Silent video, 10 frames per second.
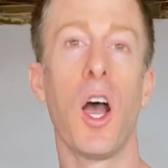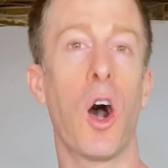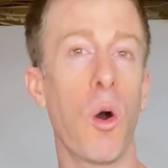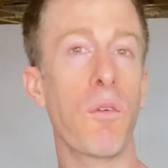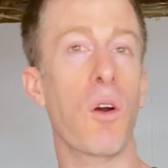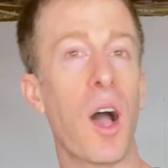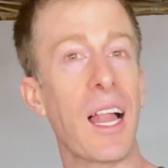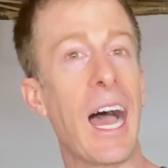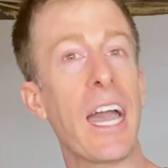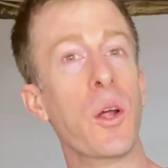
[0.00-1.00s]
Overall,
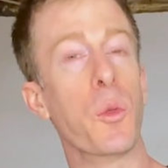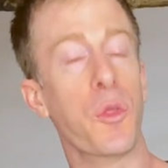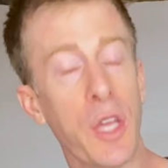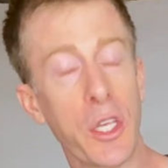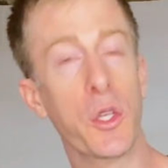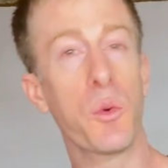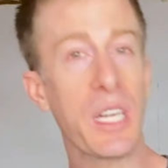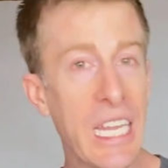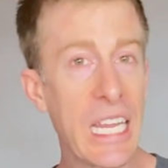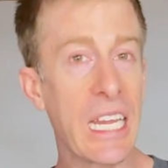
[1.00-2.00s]
I don't think you
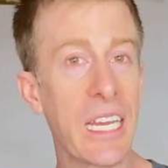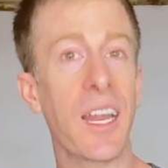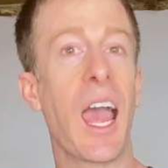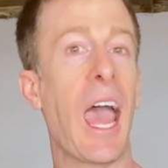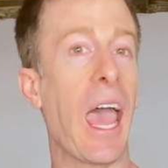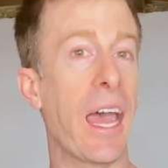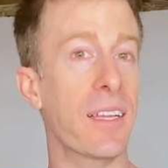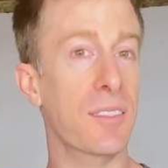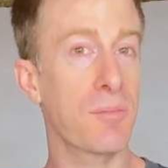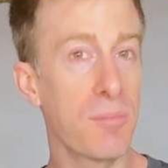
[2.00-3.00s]
need
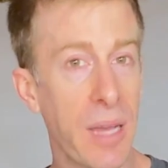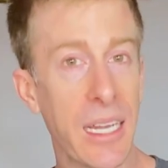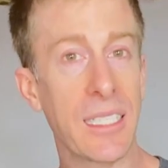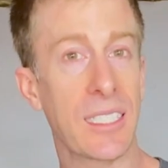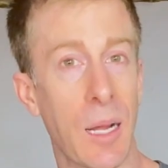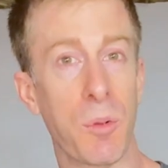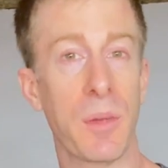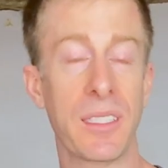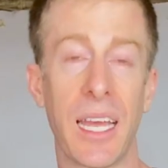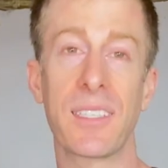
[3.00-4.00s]
as many
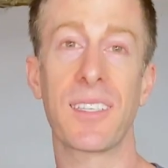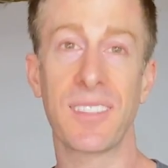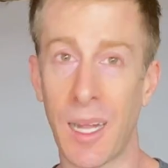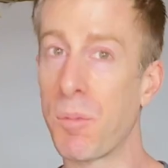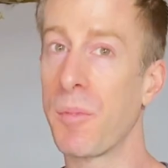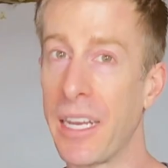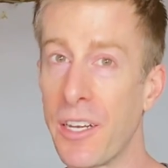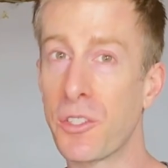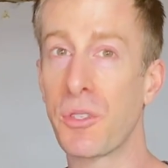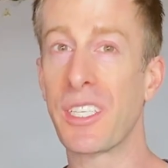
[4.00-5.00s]
supplements as the supplement
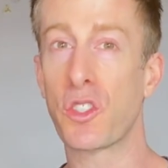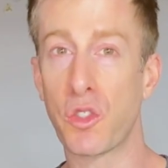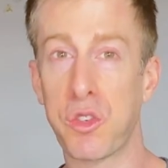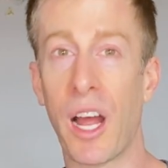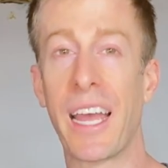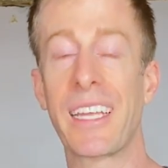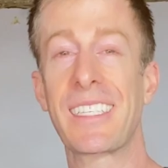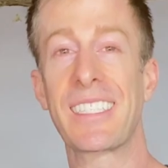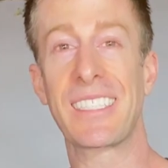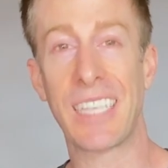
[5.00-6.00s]
industry is trying
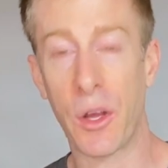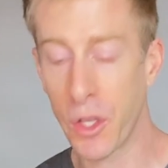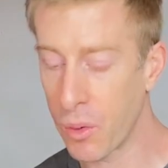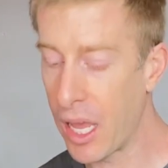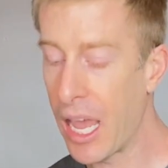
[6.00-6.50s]
to sell you.